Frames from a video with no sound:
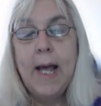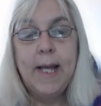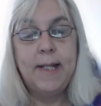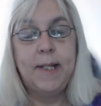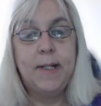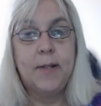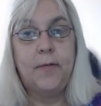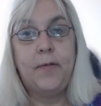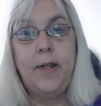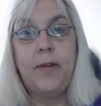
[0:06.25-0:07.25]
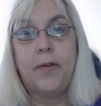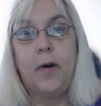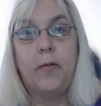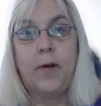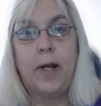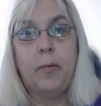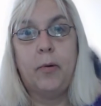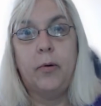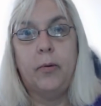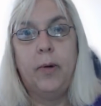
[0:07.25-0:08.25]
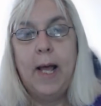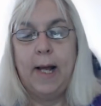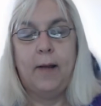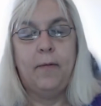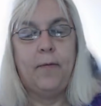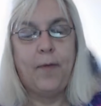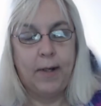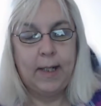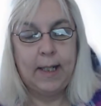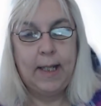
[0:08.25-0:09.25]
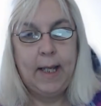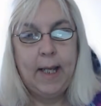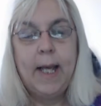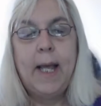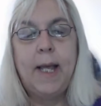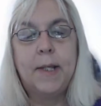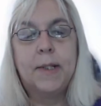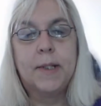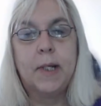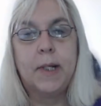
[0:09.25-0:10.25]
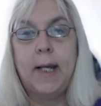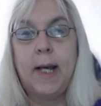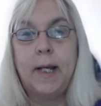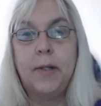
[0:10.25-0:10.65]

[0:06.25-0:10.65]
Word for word: It is the fifth of April and finally it's sunny again.